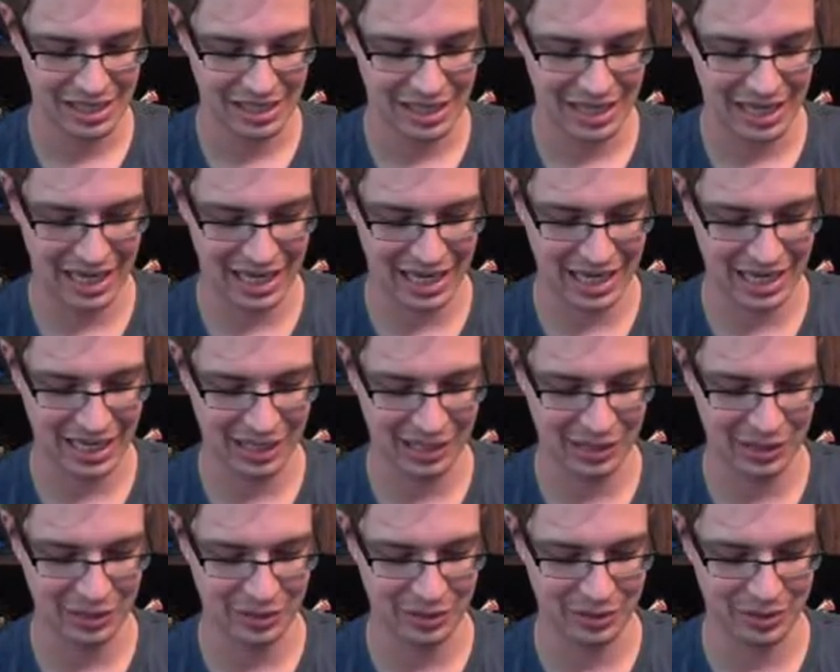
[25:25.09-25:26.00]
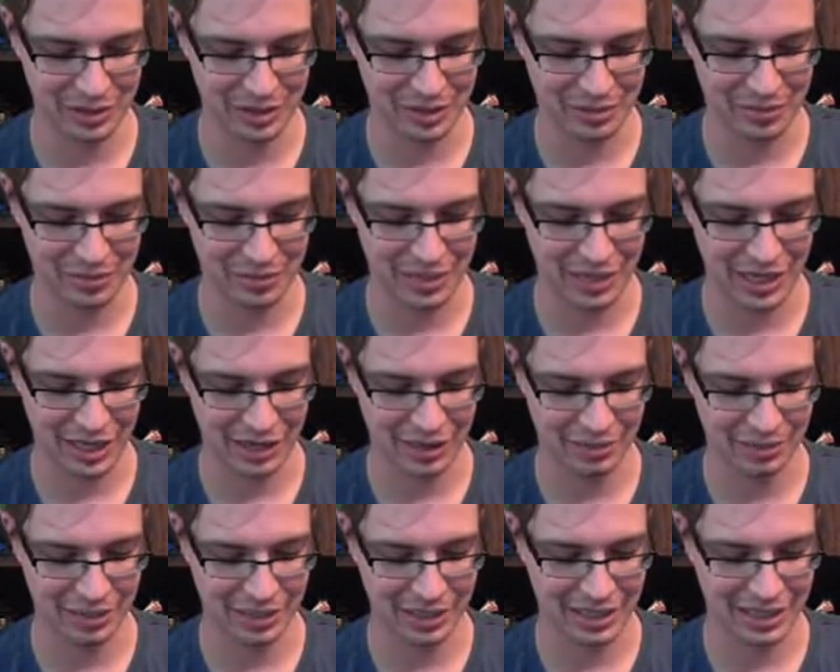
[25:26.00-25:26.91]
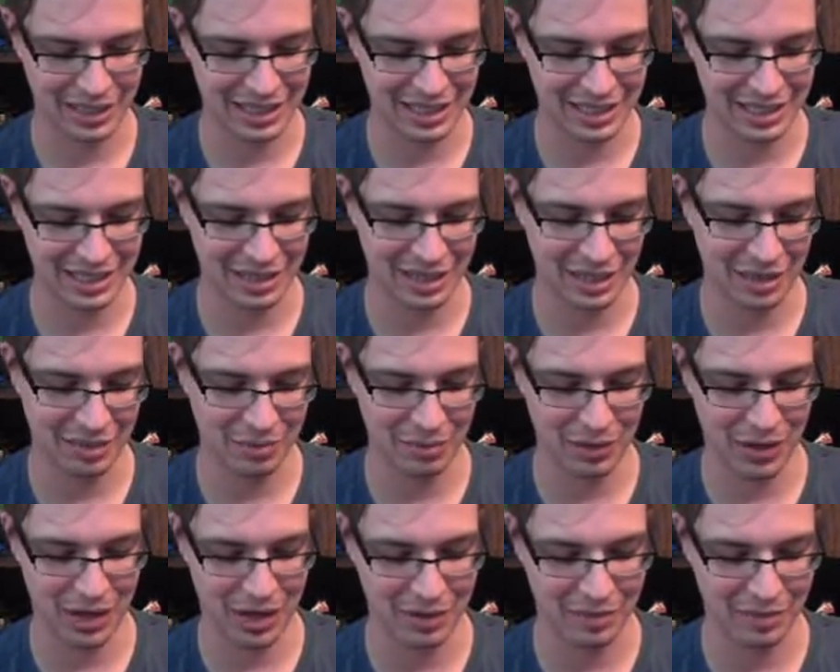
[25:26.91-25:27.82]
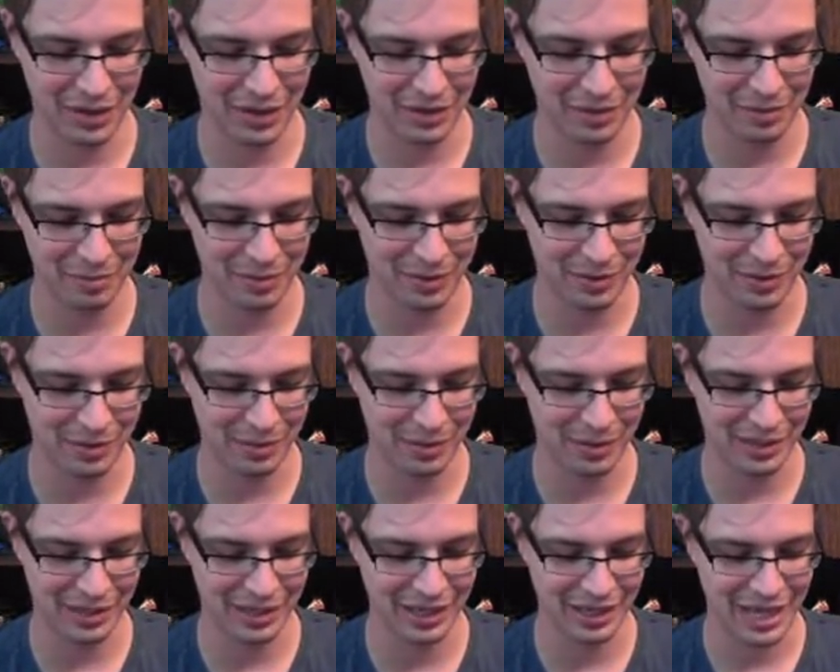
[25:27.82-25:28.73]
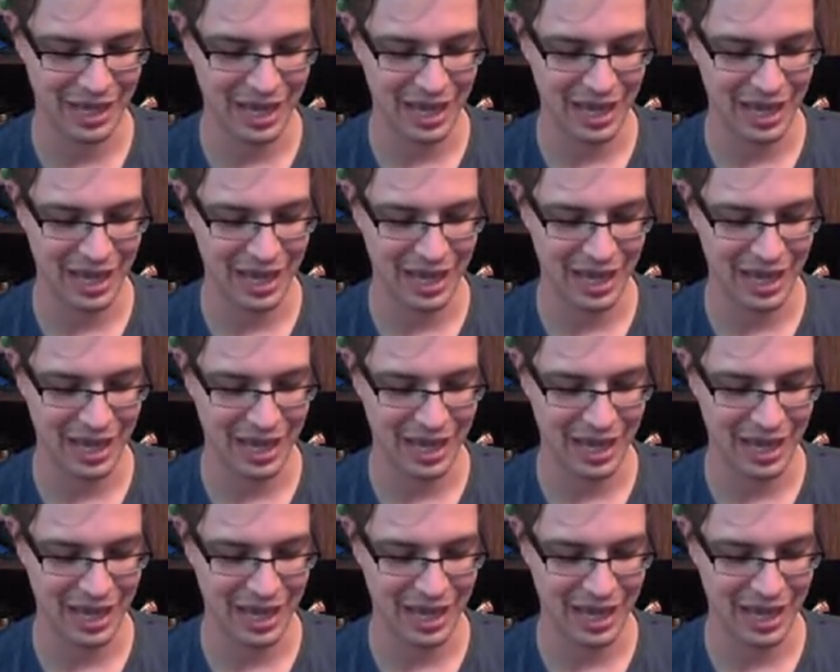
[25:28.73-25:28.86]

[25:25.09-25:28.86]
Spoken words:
I lose terribly, because he's gonna block my other Pokemon,